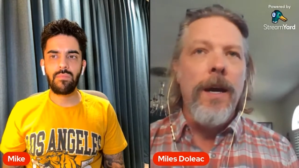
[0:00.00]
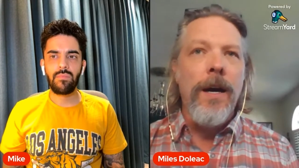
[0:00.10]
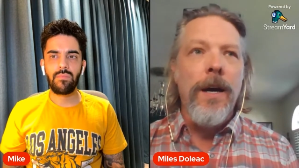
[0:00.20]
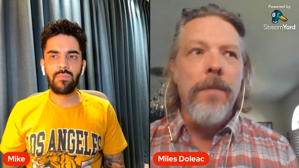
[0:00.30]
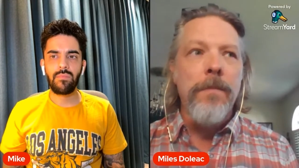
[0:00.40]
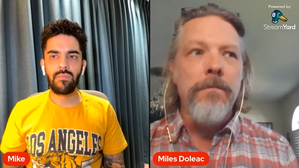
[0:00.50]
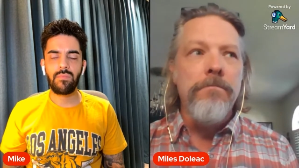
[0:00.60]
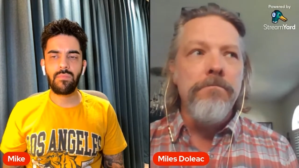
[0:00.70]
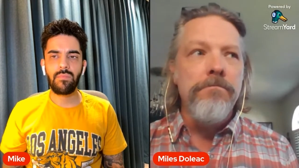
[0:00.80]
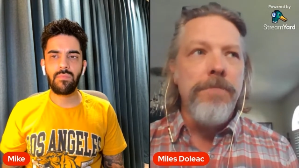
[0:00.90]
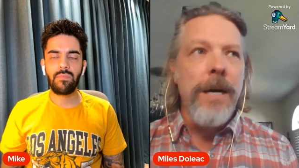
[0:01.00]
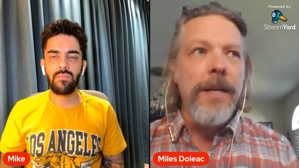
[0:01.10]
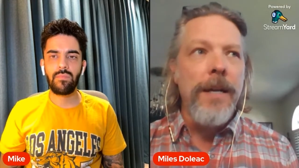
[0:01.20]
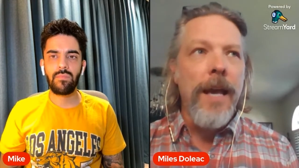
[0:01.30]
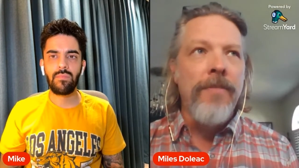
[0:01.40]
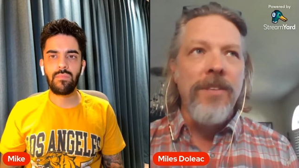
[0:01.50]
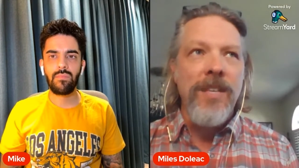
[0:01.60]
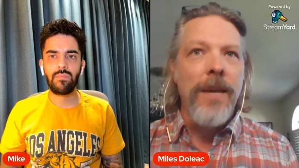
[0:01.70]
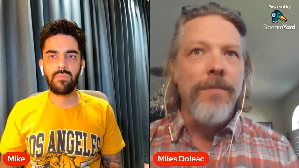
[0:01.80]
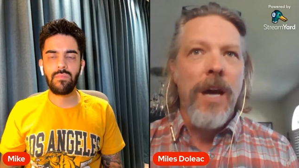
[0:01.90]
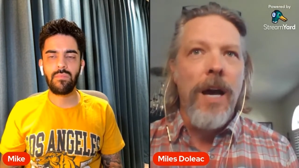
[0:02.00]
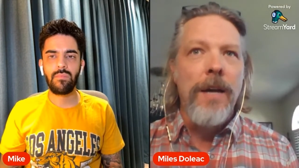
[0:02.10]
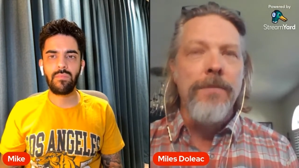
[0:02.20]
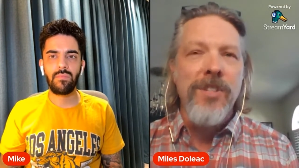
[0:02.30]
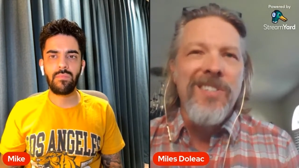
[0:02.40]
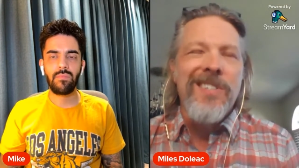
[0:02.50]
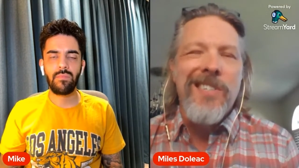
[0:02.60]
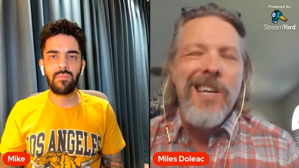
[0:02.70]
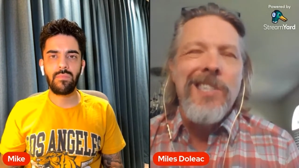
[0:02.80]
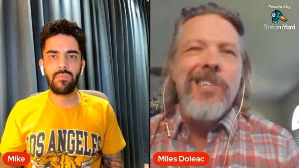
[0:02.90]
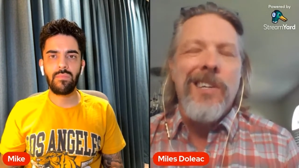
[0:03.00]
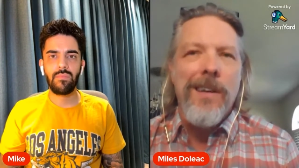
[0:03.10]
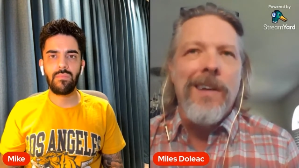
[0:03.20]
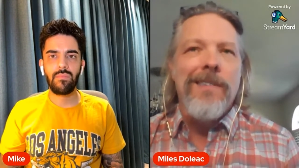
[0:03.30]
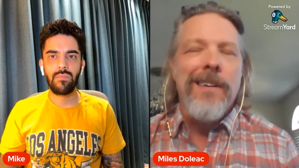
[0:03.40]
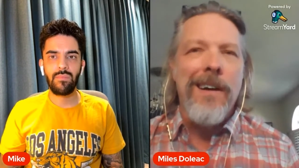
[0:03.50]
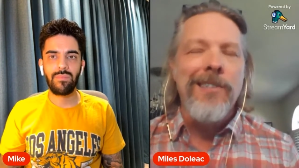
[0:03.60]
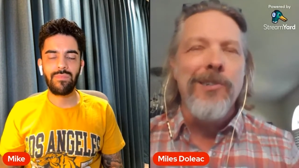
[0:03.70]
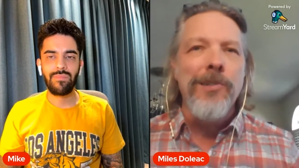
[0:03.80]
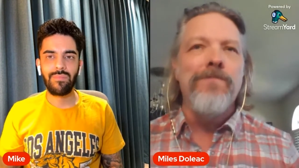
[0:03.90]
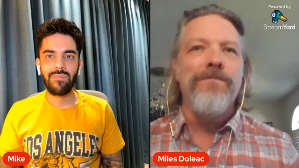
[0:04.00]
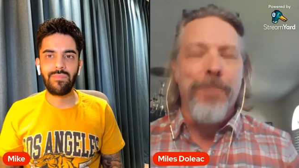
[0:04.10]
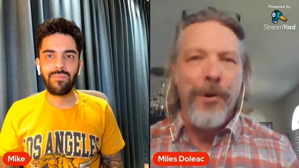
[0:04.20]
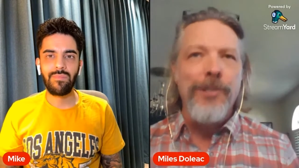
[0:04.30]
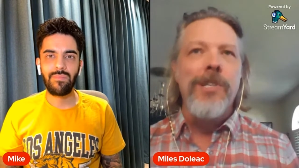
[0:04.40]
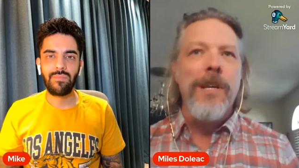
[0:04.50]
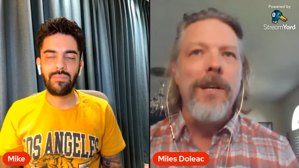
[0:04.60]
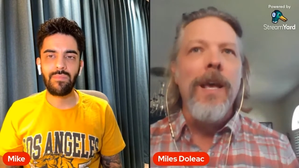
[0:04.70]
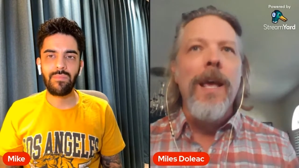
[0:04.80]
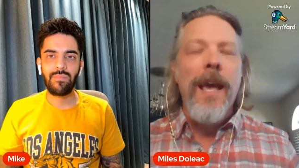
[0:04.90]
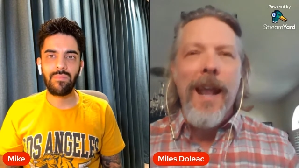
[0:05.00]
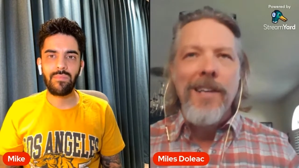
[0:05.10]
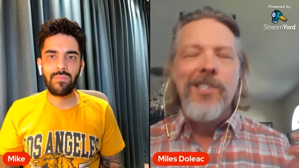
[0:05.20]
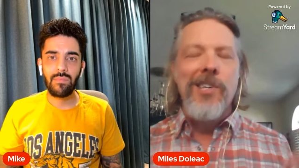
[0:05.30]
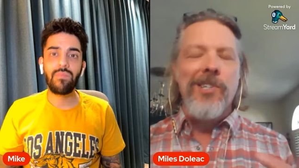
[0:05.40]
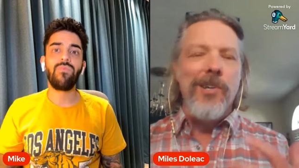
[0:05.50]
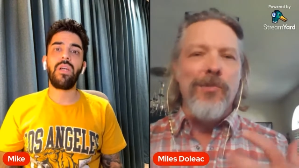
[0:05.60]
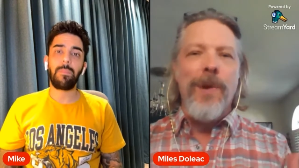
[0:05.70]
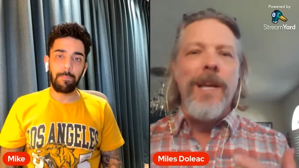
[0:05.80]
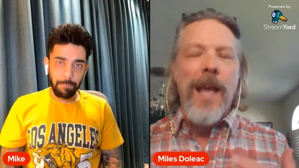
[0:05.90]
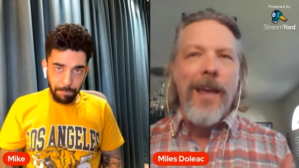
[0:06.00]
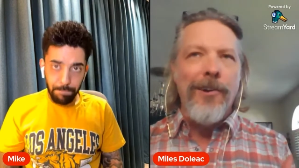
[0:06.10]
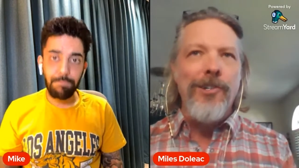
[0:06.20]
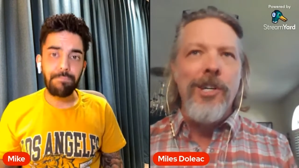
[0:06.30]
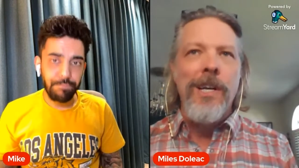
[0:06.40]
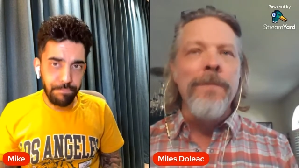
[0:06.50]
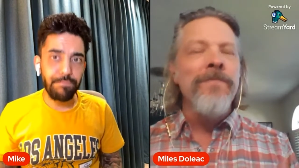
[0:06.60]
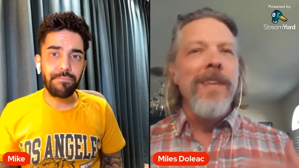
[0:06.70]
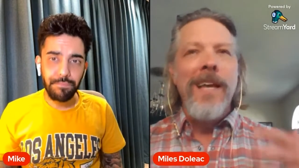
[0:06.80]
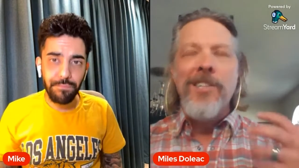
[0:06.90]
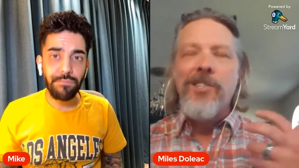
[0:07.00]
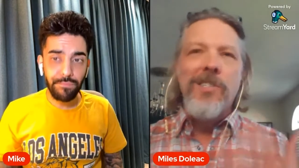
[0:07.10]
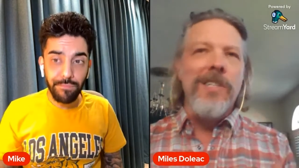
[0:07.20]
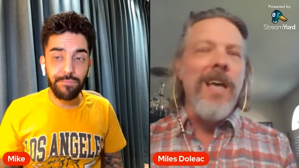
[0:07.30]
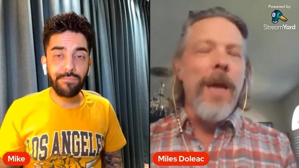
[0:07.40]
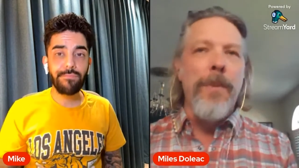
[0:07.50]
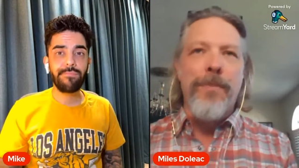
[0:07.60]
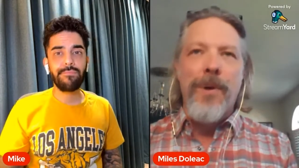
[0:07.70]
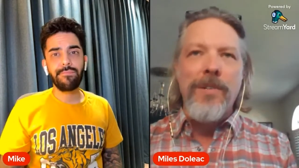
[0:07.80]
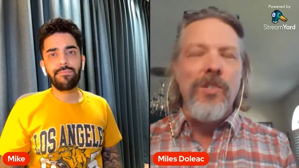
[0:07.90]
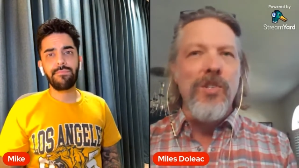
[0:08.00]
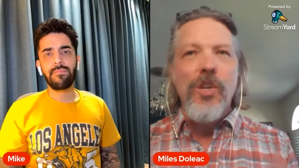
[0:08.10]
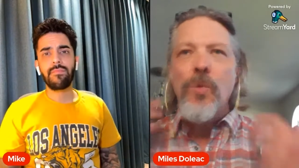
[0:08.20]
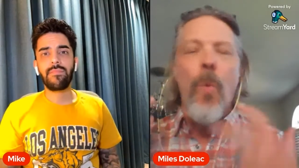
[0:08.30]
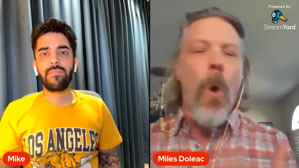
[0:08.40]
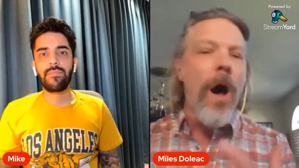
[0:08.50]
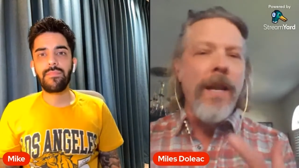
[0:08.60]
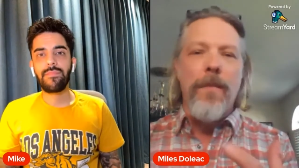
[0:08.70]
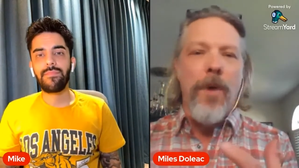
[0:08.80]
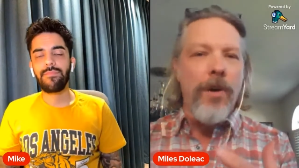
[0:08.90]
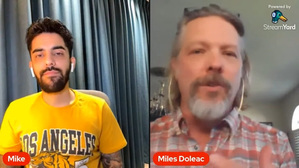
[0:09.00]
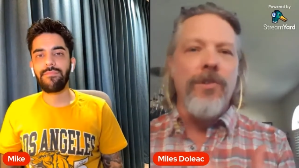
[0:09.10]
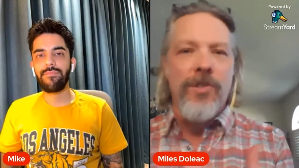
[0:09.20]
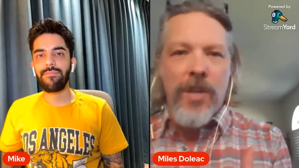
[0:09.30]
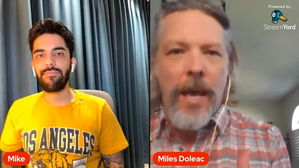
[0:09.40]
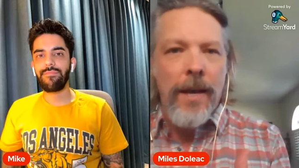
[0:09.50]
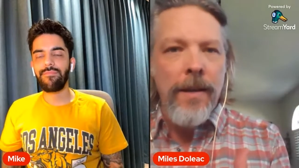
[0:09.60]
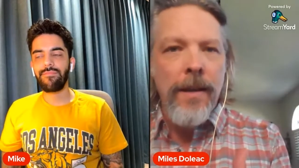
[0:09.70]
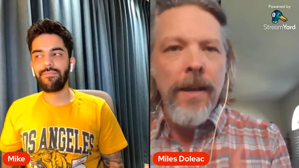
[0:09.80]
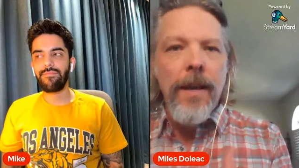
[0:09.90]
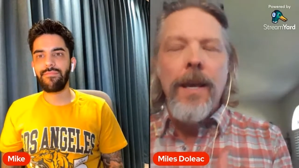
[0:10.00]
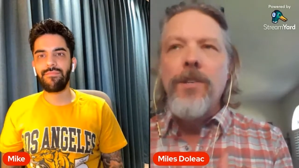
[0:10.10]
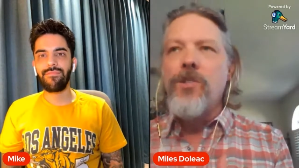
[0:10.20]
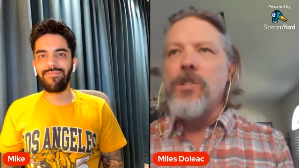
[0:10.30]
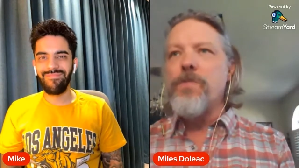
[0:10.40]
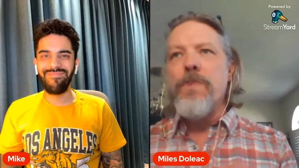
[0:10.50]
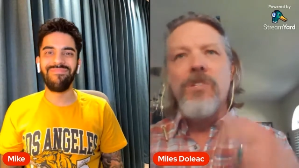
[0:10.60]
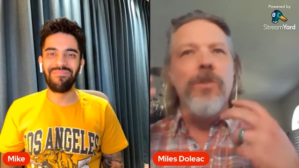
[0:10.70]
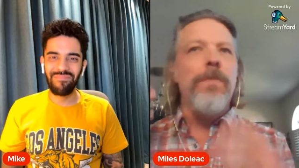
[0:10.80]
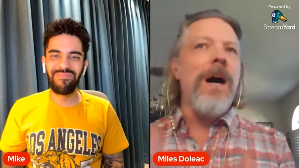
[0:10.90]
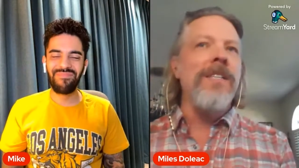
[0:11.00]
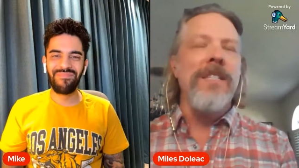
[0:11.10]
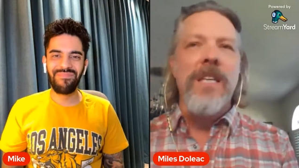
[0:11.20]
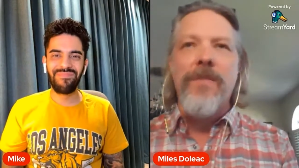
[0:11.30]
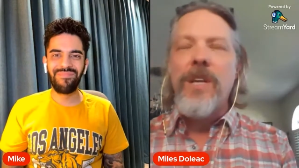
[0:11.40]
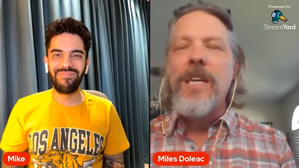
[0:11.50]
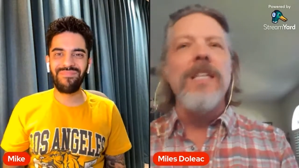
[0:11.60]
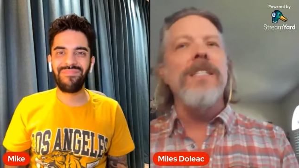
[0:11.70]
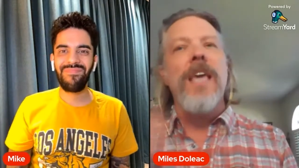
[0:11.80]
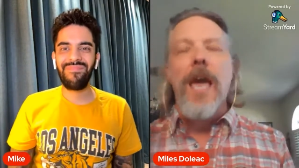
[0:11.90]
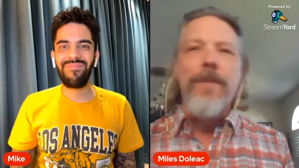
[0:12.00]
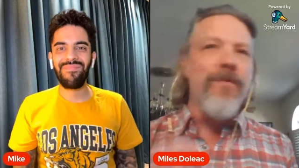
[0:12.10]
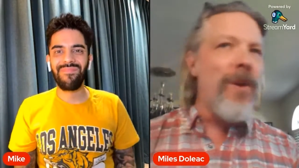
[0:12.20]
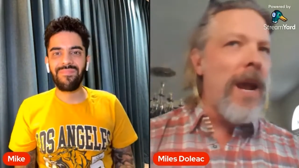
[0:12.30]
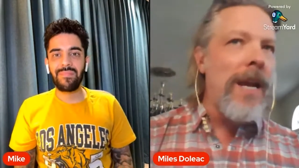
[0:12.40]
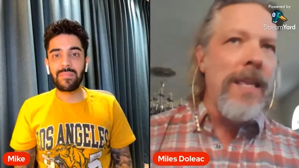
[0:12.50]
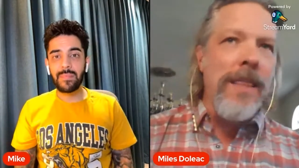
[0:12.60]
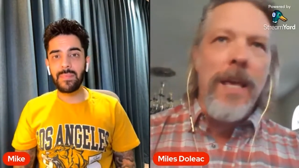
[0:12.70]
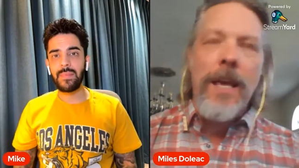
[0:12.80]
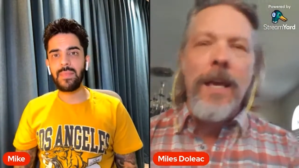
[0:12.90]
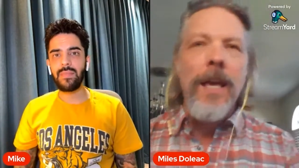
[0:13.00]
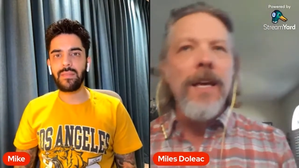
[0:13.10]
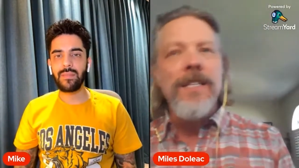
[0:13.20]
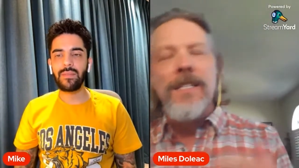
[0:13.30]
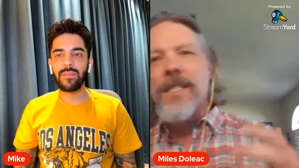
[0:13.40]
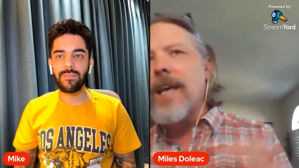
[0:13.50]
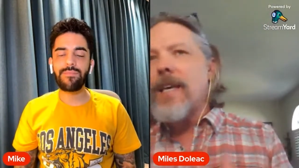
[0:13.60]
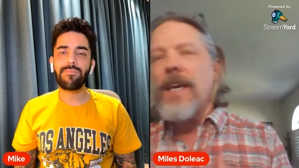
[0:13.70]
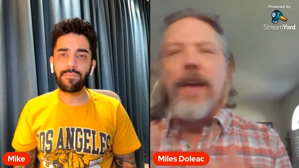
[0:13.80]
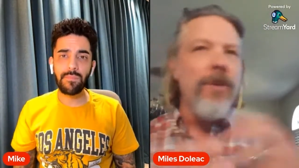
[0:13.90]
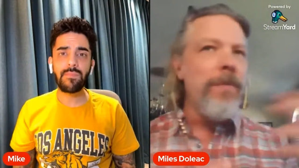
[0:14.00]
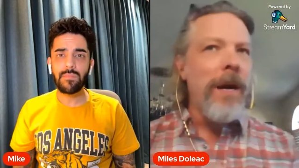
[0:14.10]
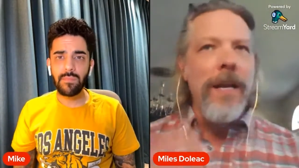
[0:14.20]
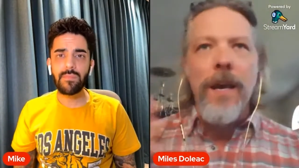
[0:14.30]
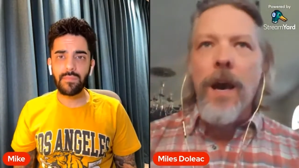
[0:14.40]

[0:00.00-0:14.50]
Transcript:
Speaker 1: um, but at the same time, just such a, a, a good person and has such a great energy. And he's just the type of presence you want him on your set. He's just Mister Positivity. He's game for anything. He's psyching everybody